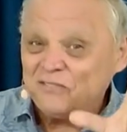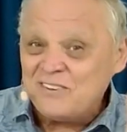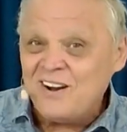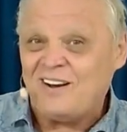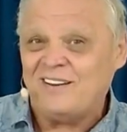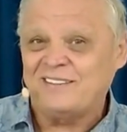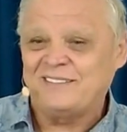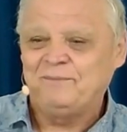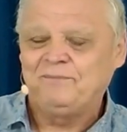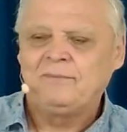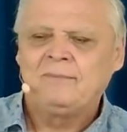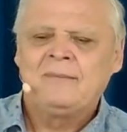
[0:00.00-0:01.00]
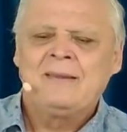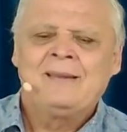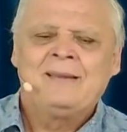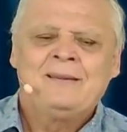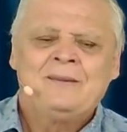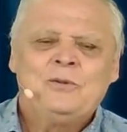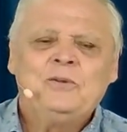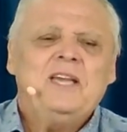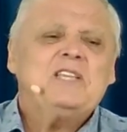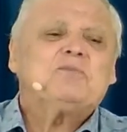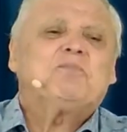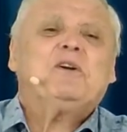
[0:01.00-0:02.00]
of God, to
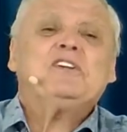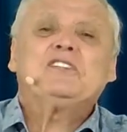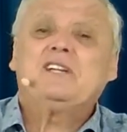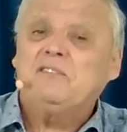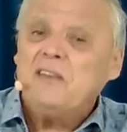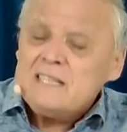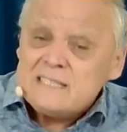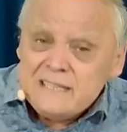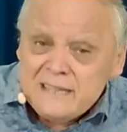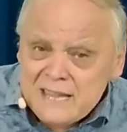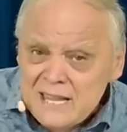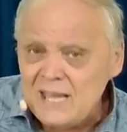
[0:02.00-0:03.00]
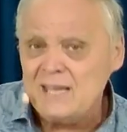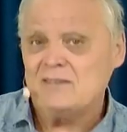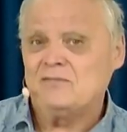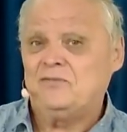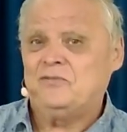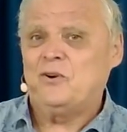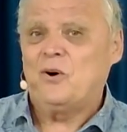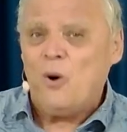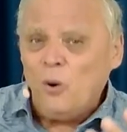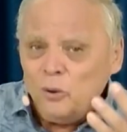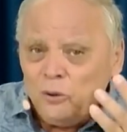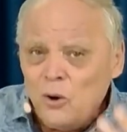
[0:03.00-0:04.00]
the expression of His love for
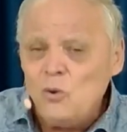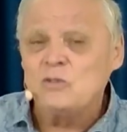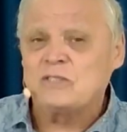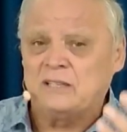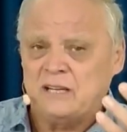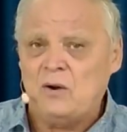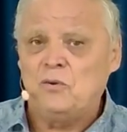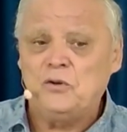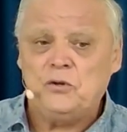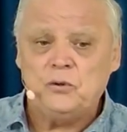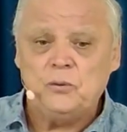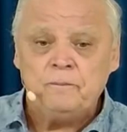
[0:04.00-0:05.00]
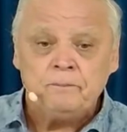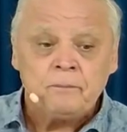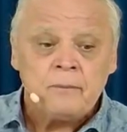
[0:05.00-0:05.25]
all those around you,